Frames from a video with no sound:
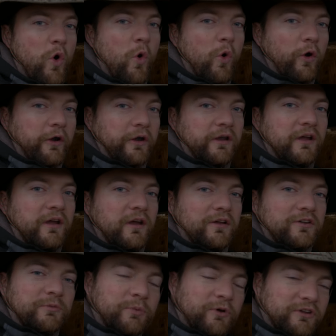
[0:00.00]
corn to
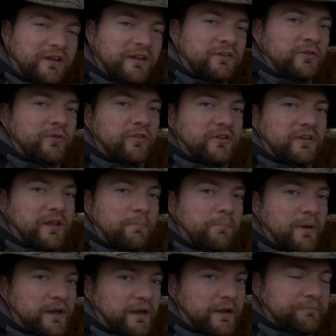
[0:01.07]
put into the
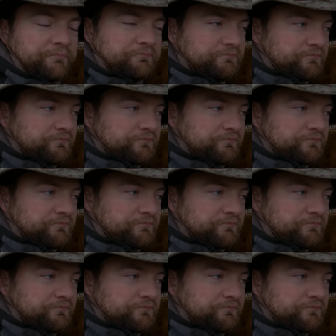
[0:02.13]
deep bedding.